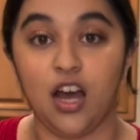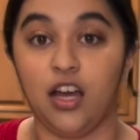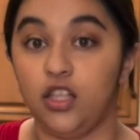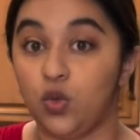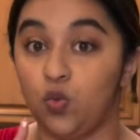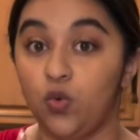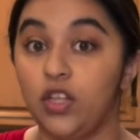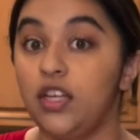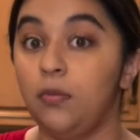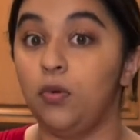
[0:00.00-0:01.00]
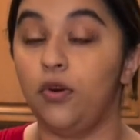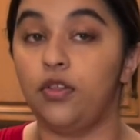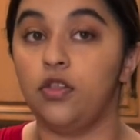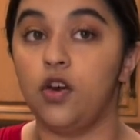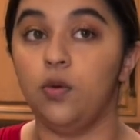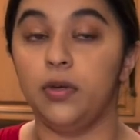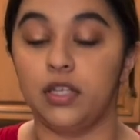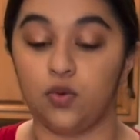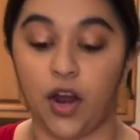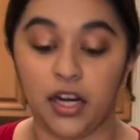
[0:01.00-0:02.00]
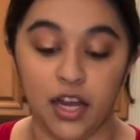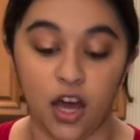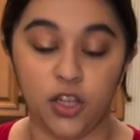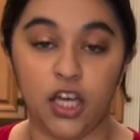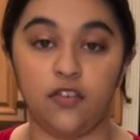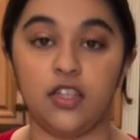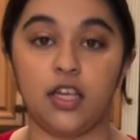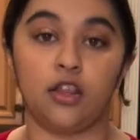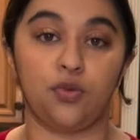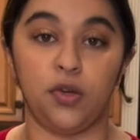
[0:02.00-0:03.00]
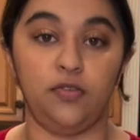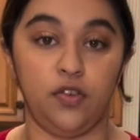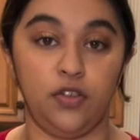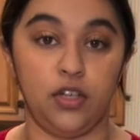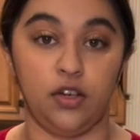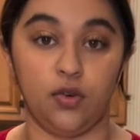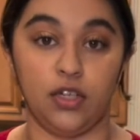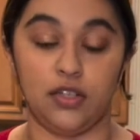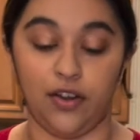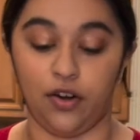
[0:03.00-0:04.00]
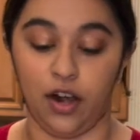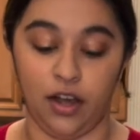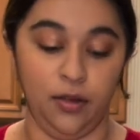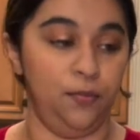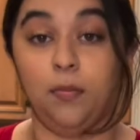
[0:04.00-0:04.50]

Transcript: It's really important though, because right now the oven's at 350 degrees Fahrenheit,